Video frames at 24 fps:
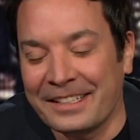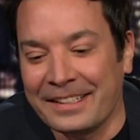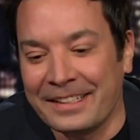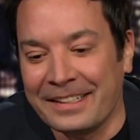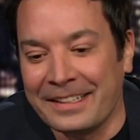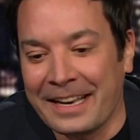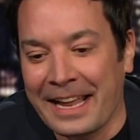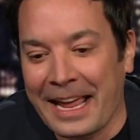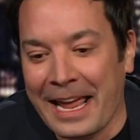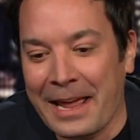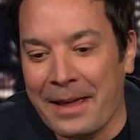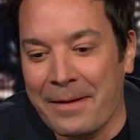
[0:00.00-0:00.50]

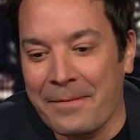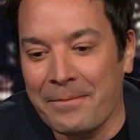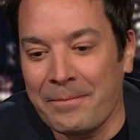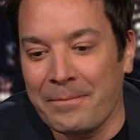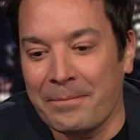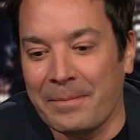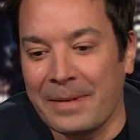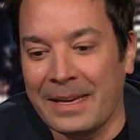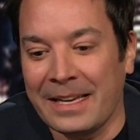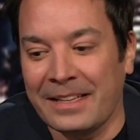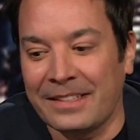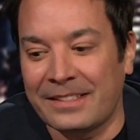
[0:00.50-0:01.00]
name
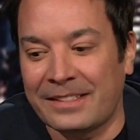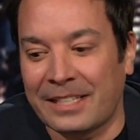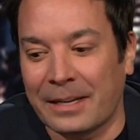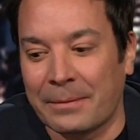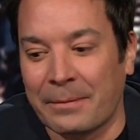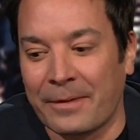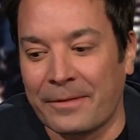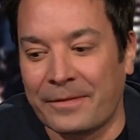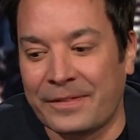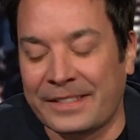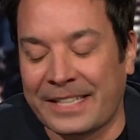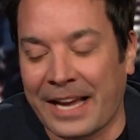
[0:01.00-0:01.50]
me some
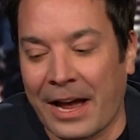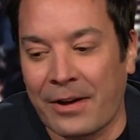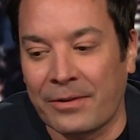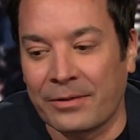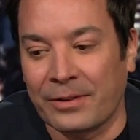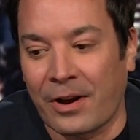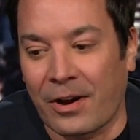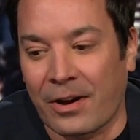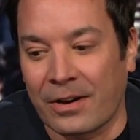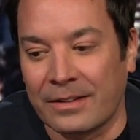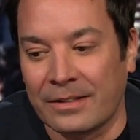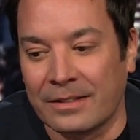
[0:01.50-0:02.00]
of
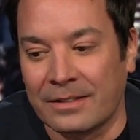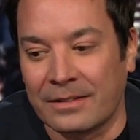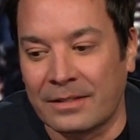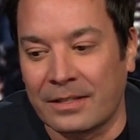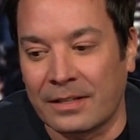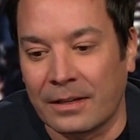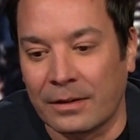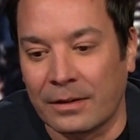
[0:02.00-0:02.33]
Soundgarden's